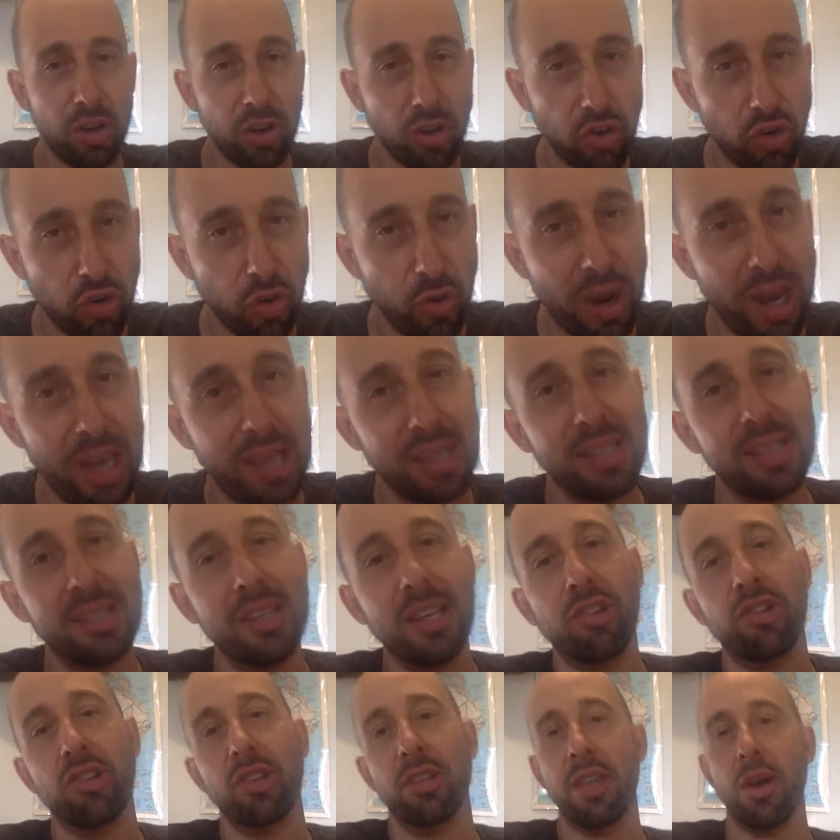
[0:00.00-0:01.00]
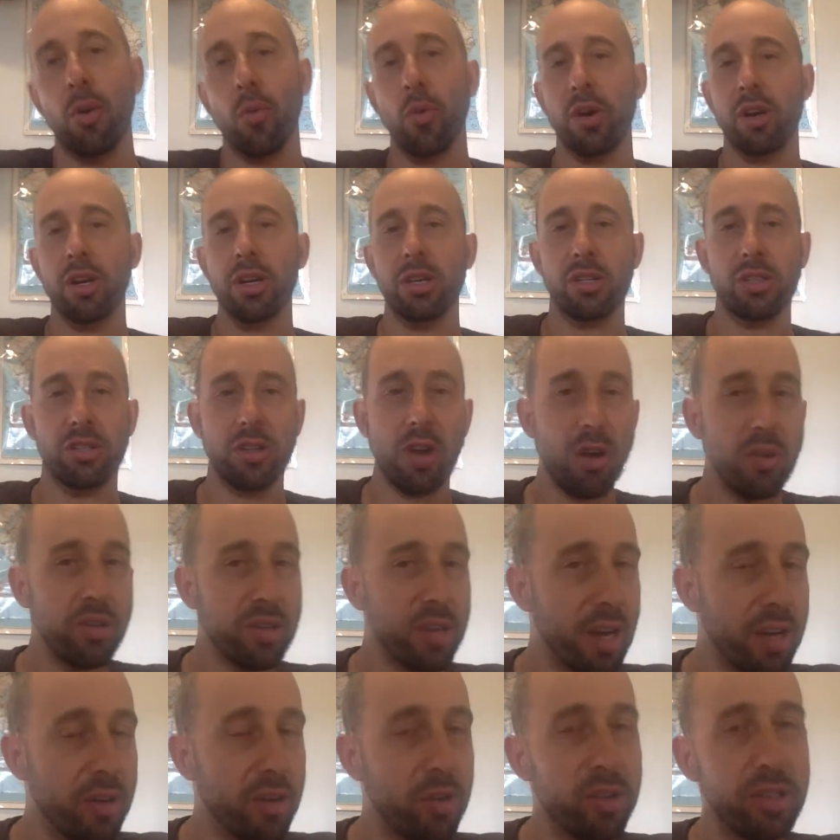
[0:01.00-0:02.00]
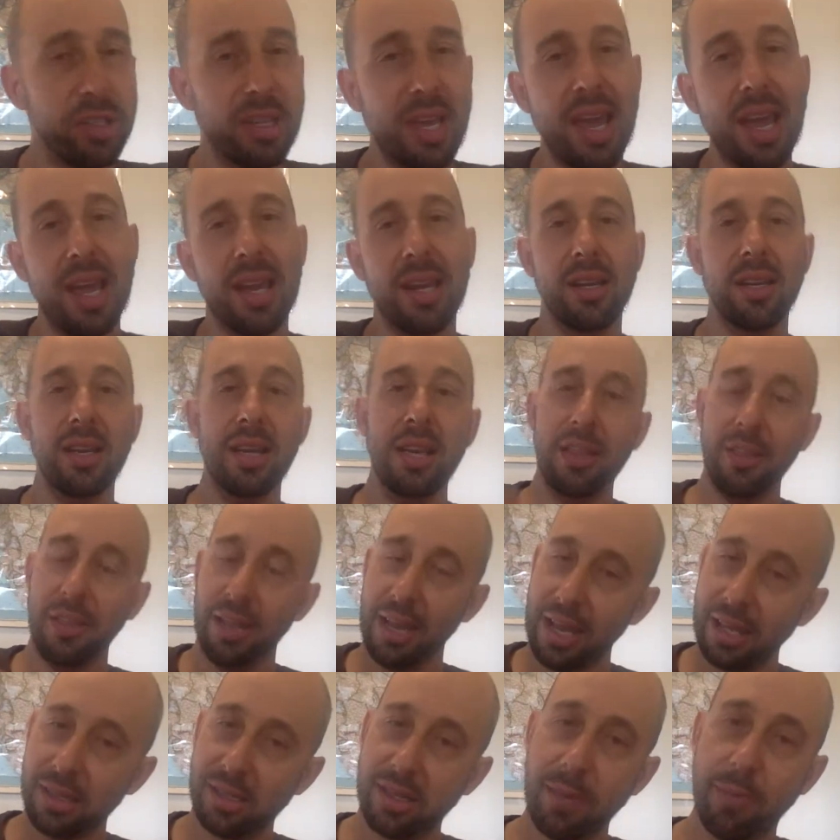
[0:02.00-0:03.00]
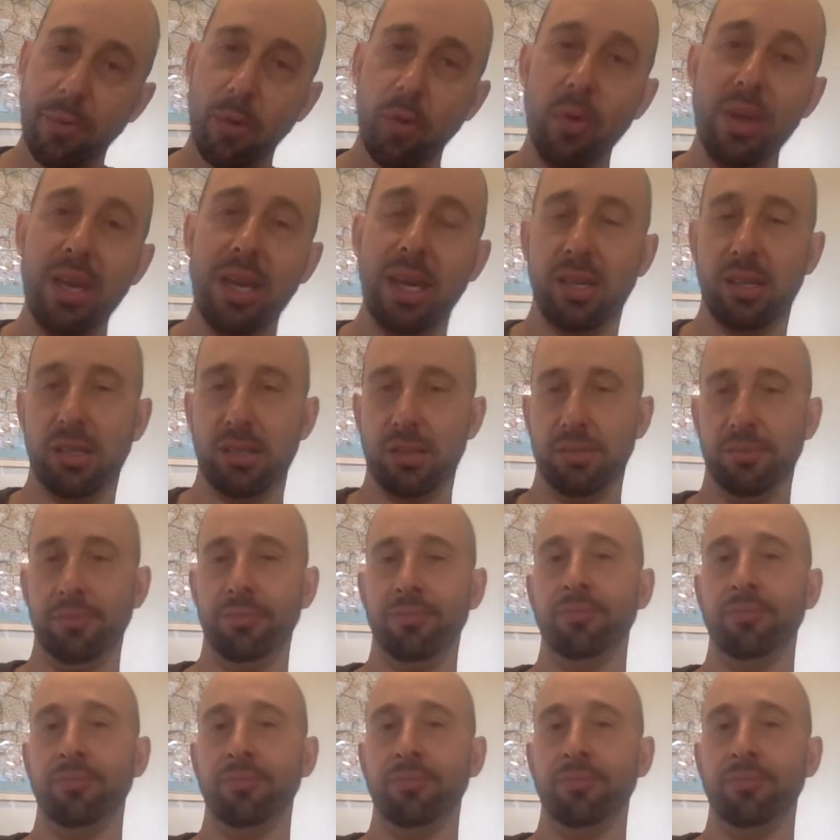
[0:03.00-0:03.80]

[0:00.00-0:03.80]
transition that we're going to start to understand the next couple weeks